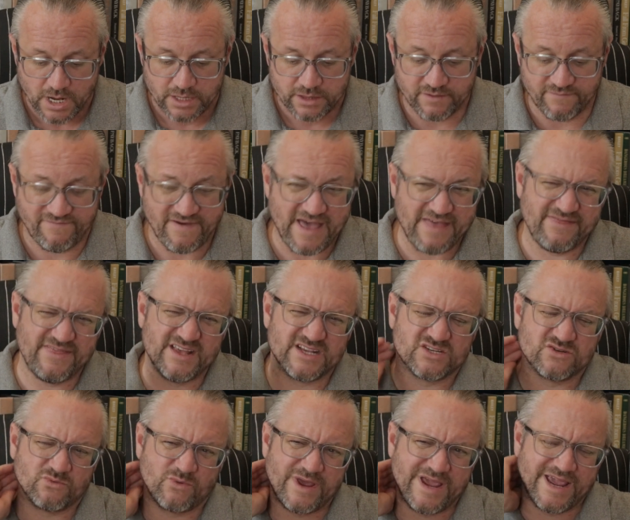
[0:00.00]
The Fed
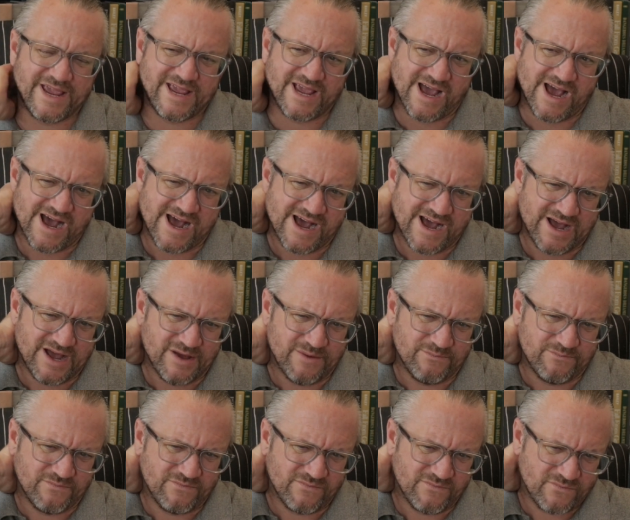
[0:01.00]
this week
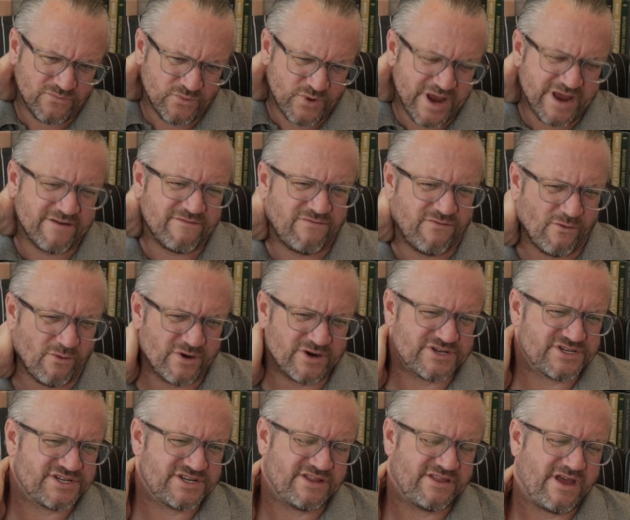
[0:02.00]

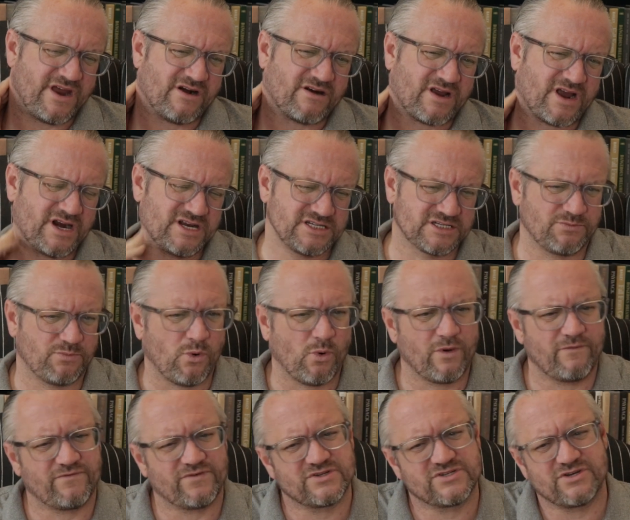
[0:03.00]
reinforced their kind of
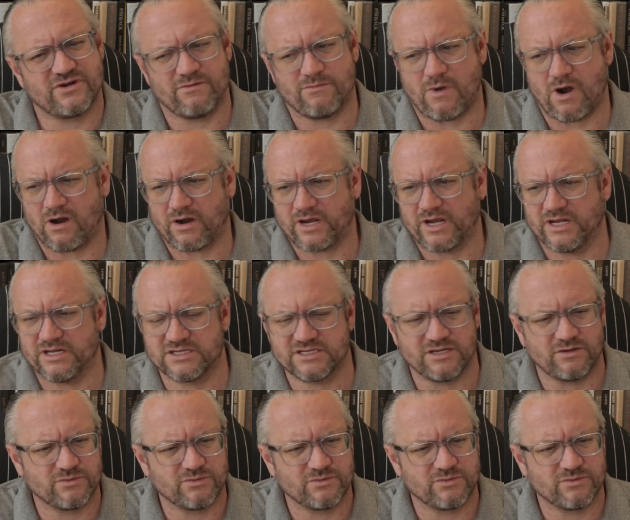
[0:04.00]
support for certain markets.